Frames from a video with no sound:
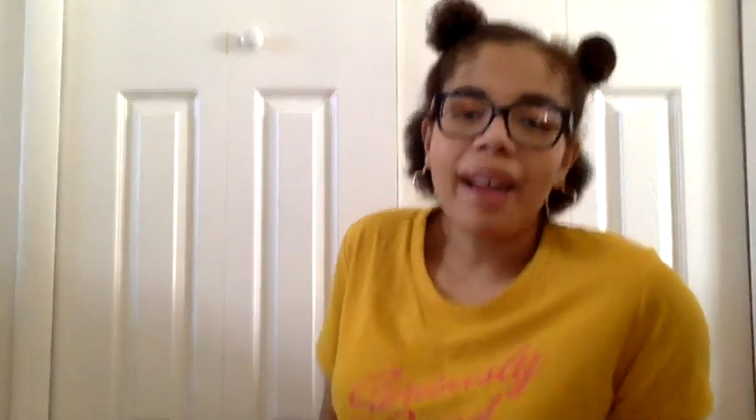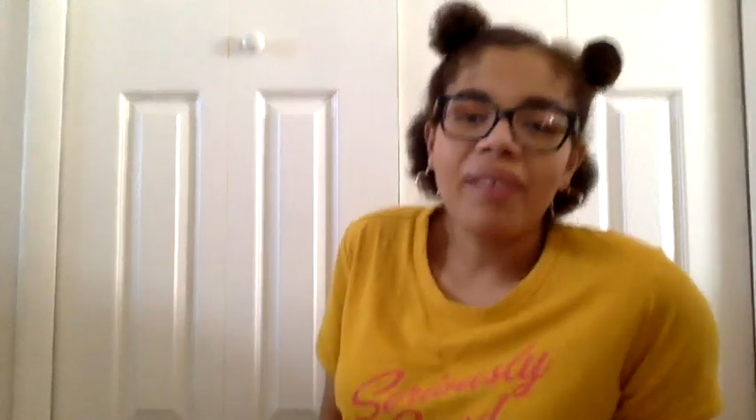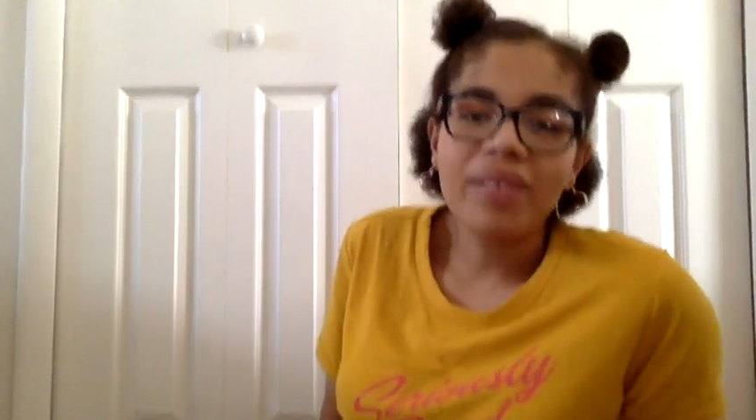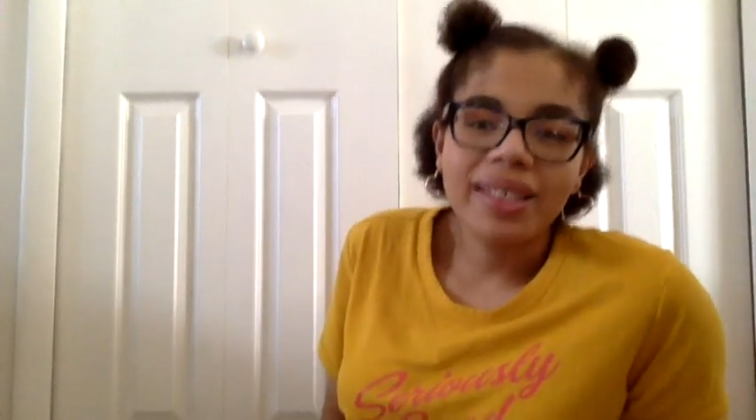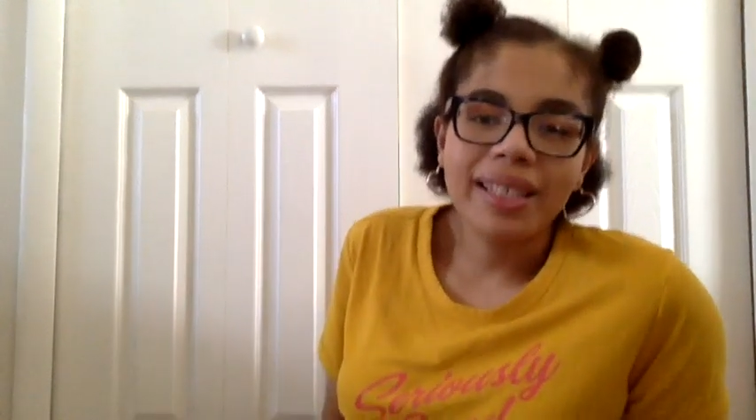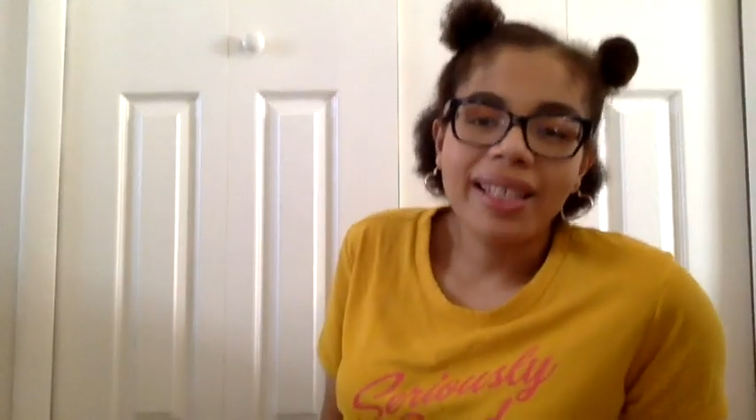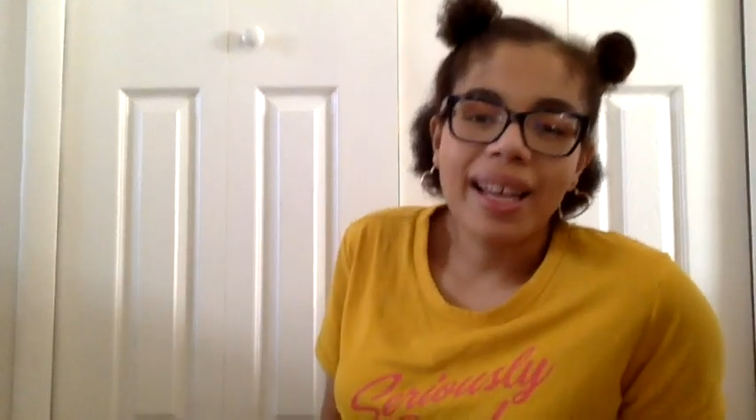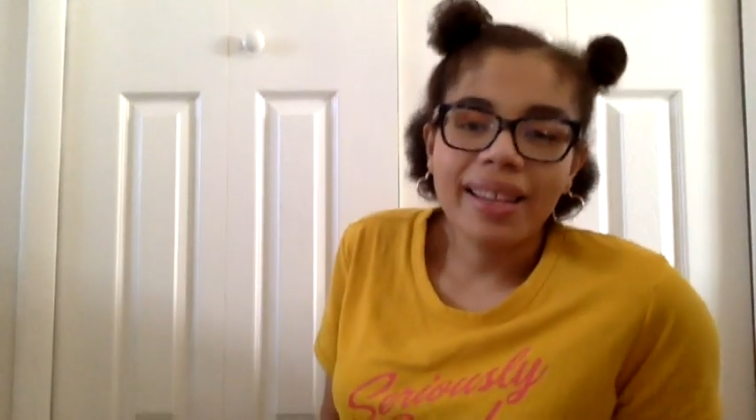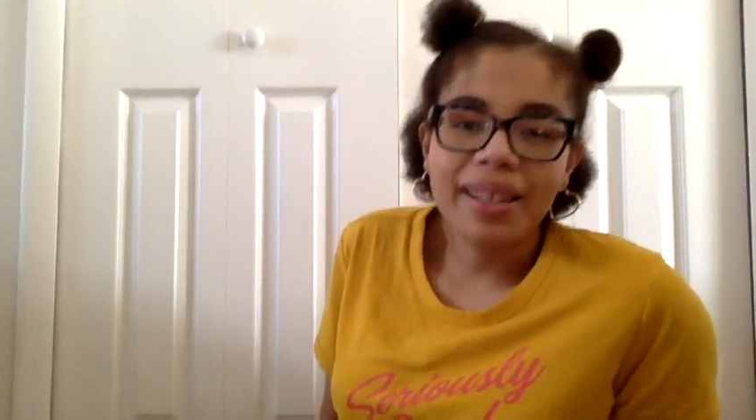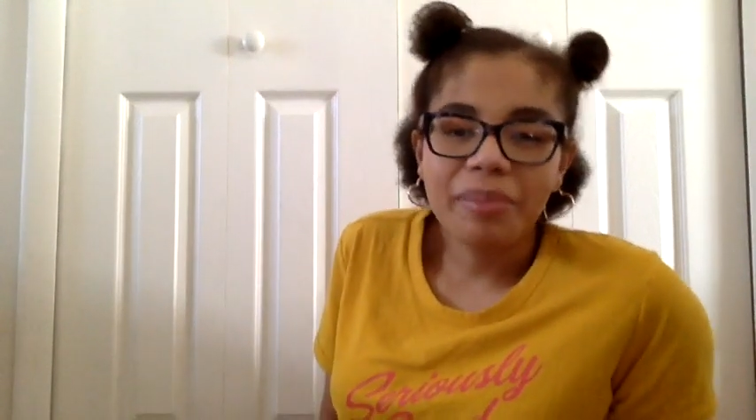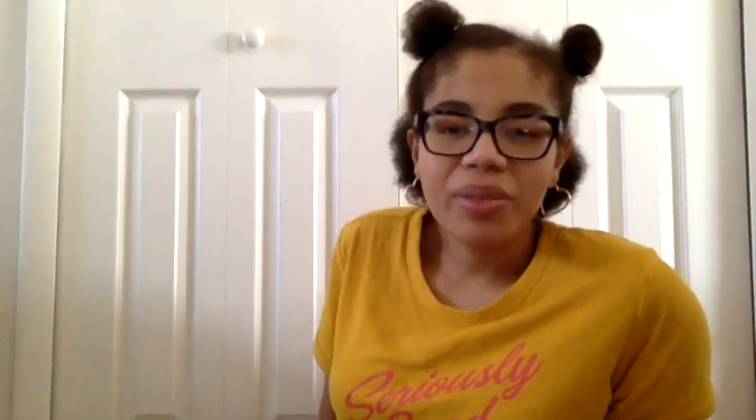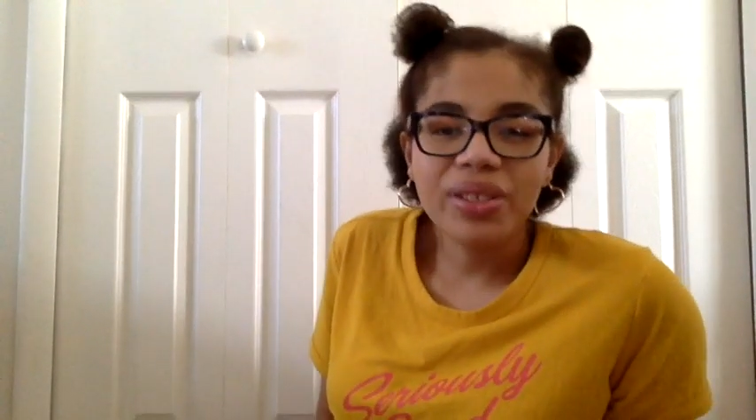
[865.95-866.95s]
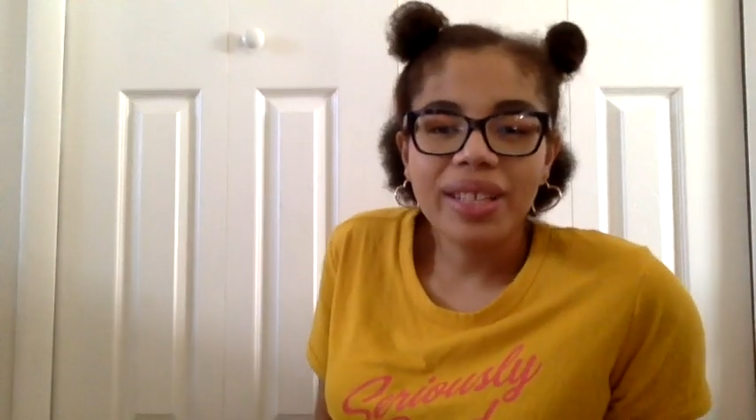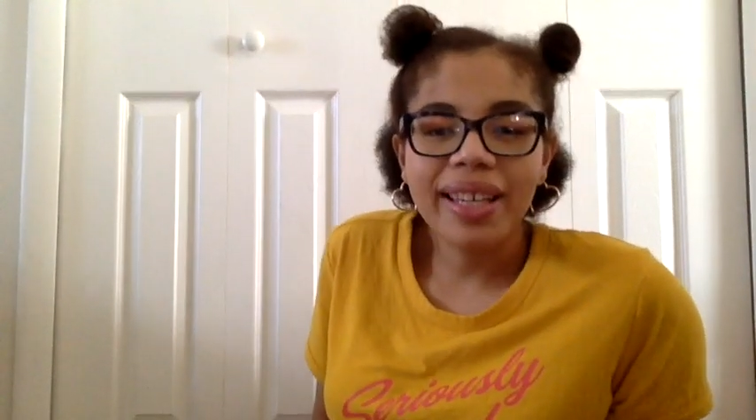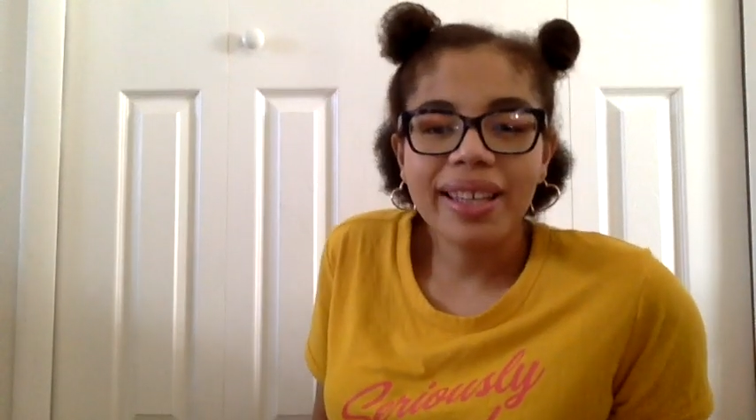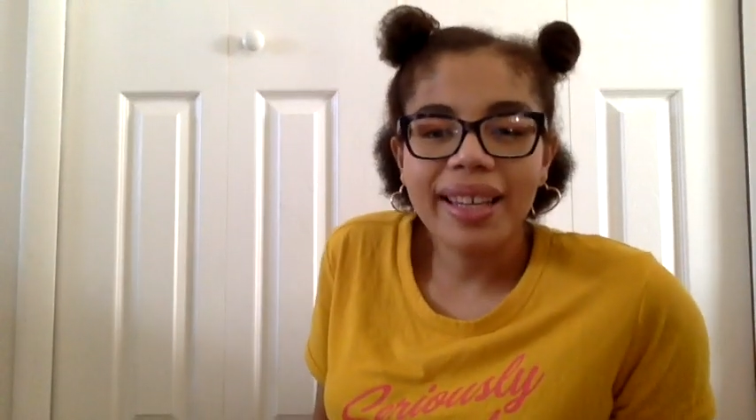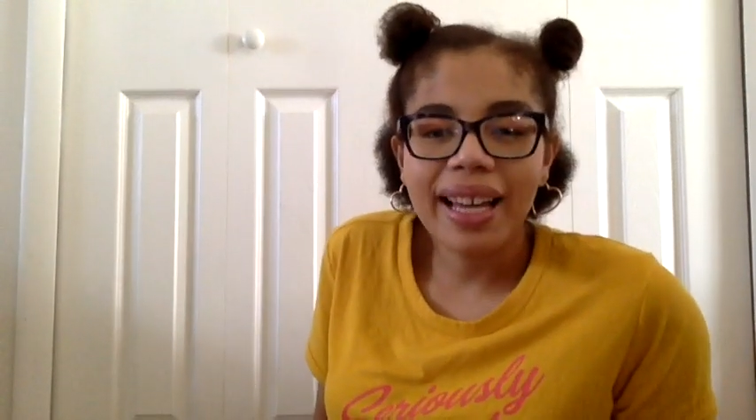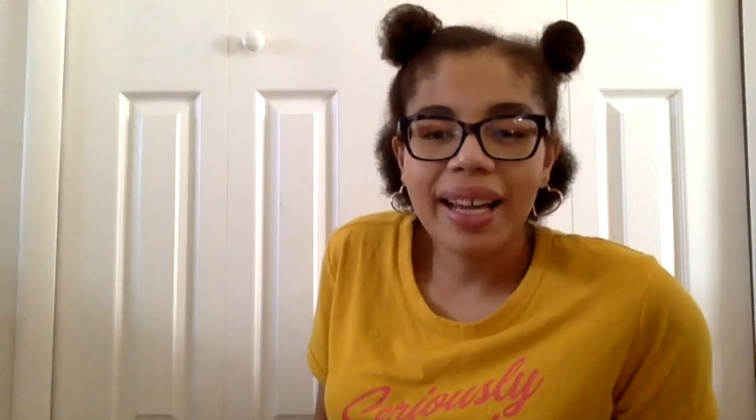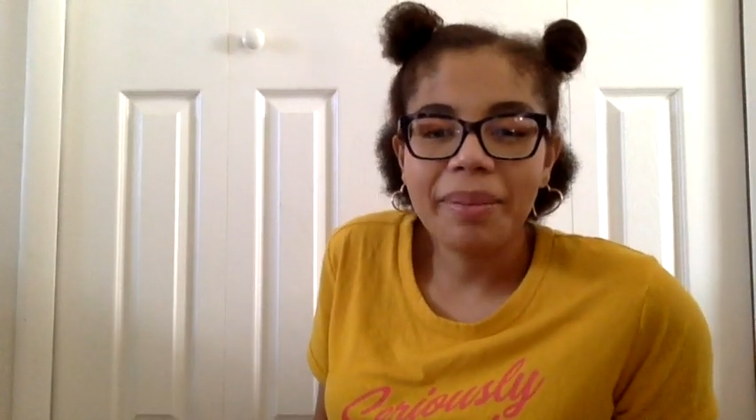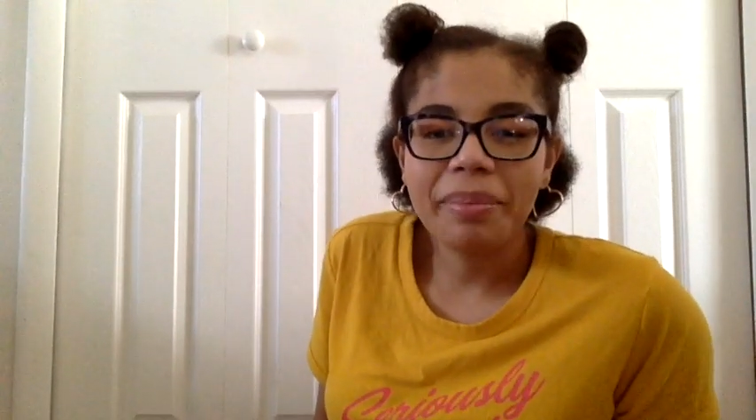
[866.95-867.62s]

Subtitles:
obviously not the music that